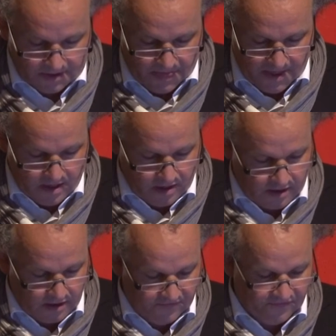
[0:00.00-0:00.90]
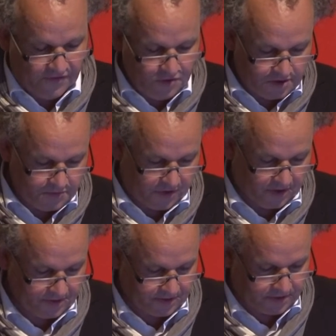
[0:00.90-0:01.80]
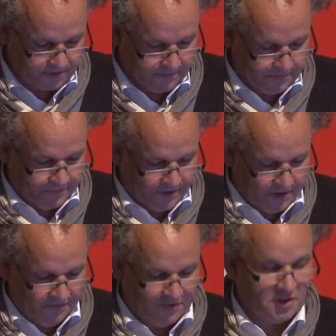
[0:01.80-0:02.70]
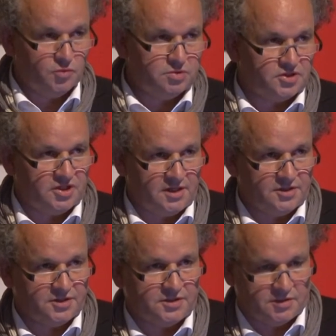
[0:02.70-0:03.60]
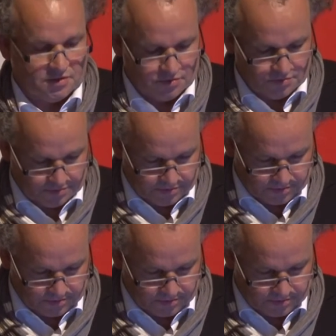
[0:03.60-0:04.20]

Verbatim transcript: they are focal points of global challenges too.